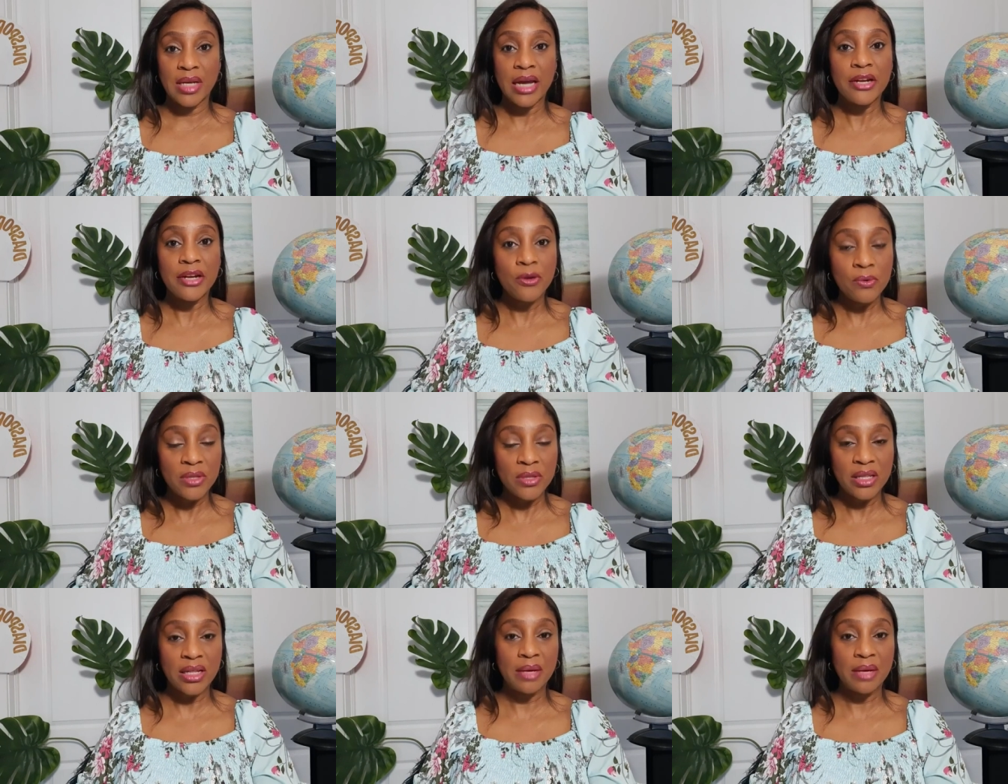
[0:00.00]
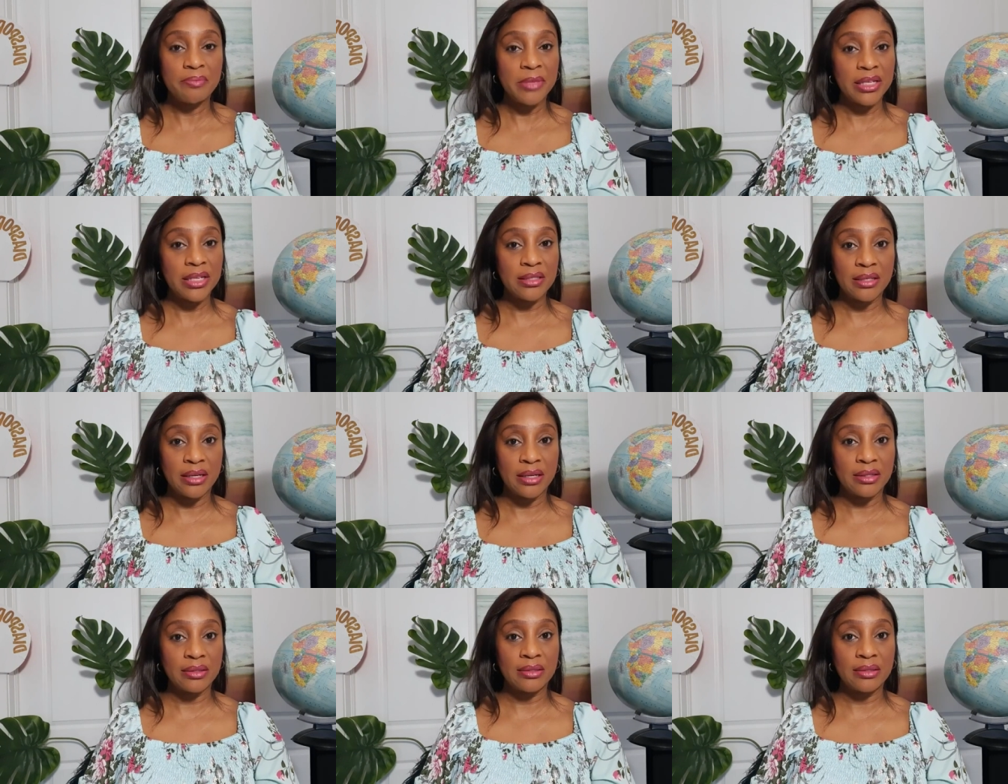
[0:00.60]
I know that that makes
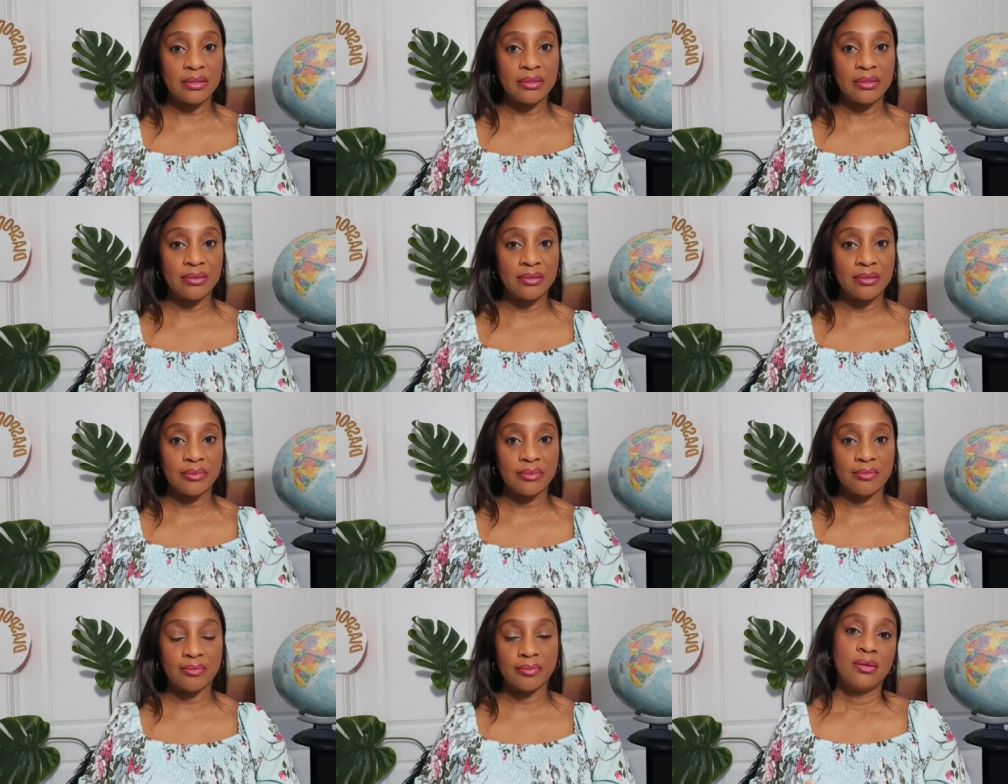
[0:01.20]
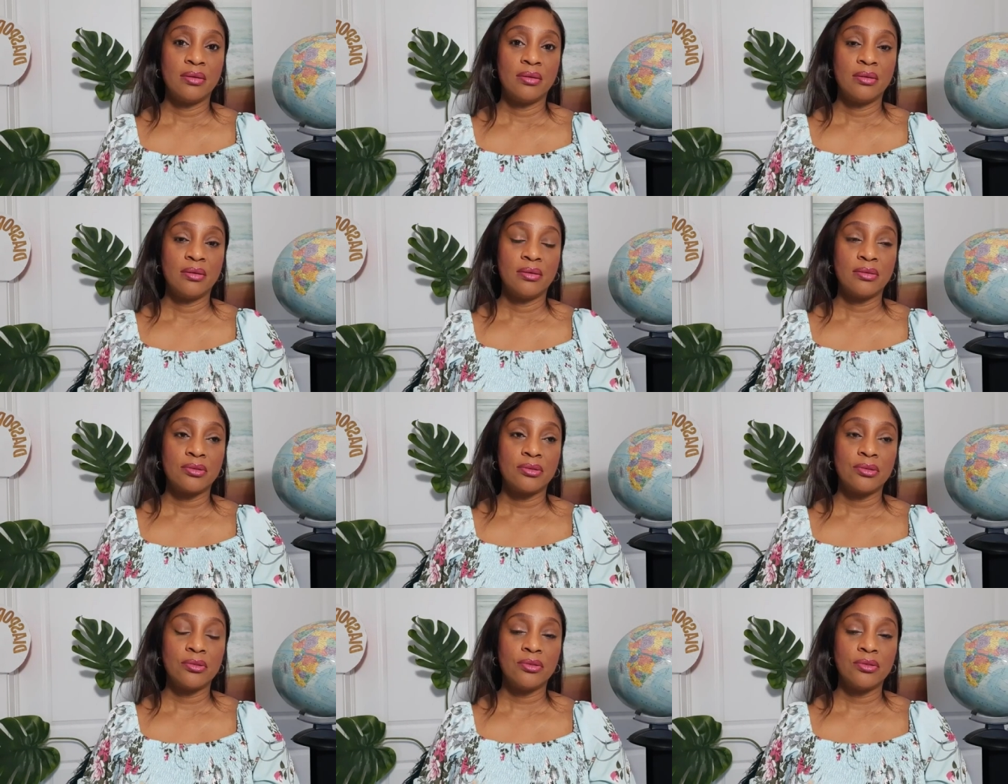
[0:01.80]
sense.
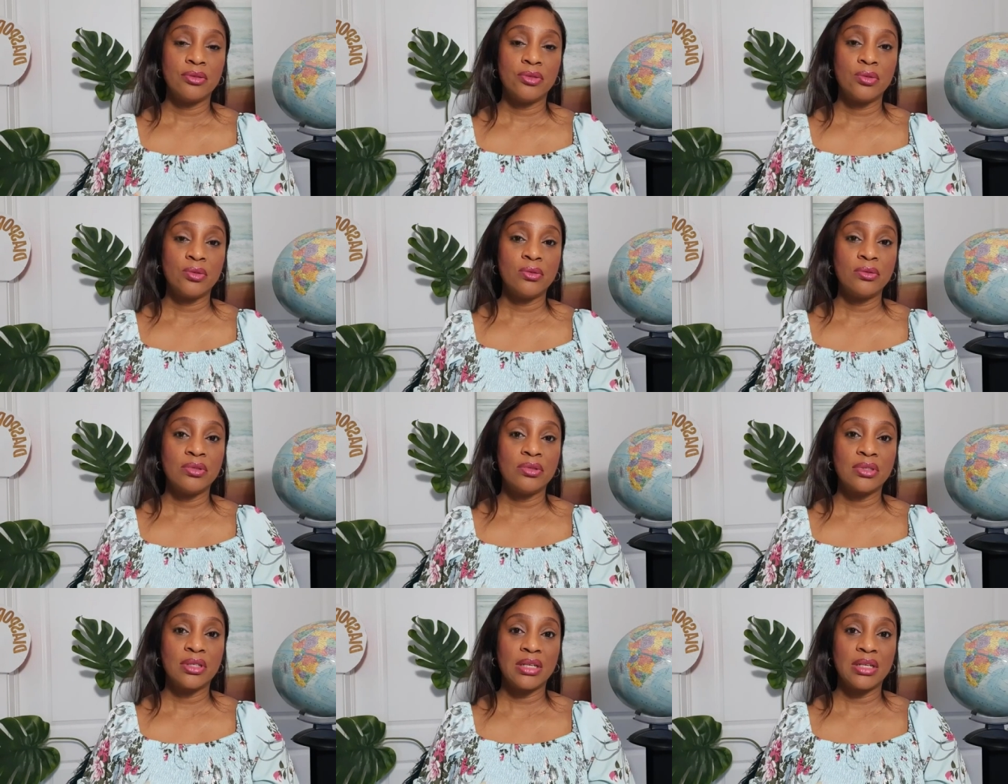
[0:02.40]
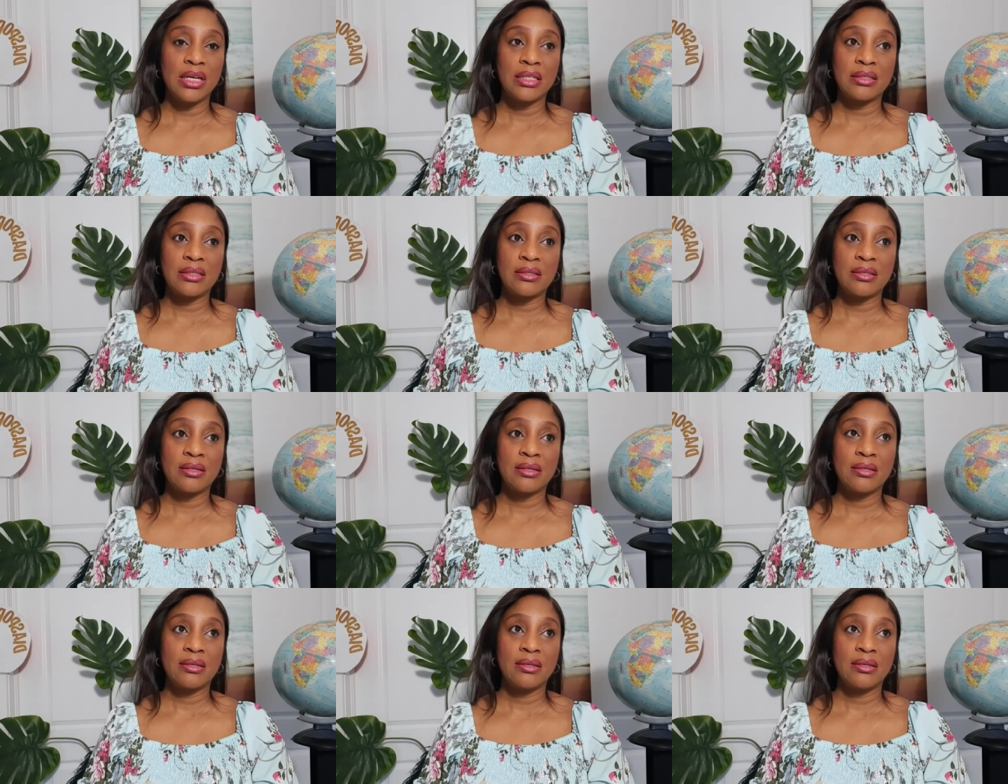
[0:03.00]
So you don't let